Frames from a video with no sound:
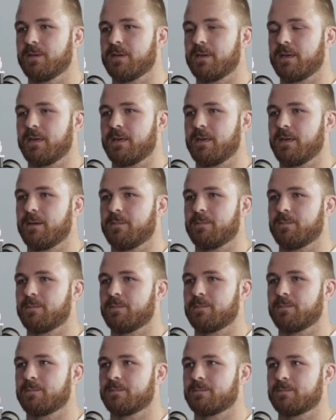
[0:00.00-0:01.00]
Because he
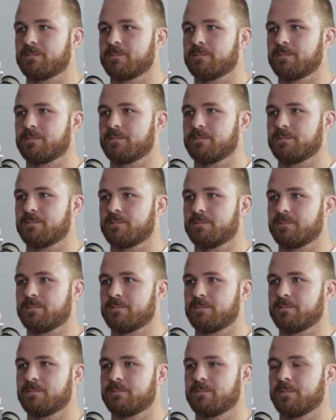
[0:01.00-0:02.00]
was a monster of a kid,
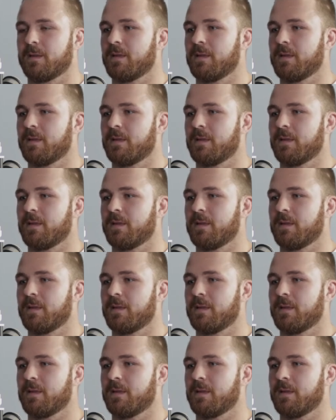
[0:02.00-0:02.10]
eh?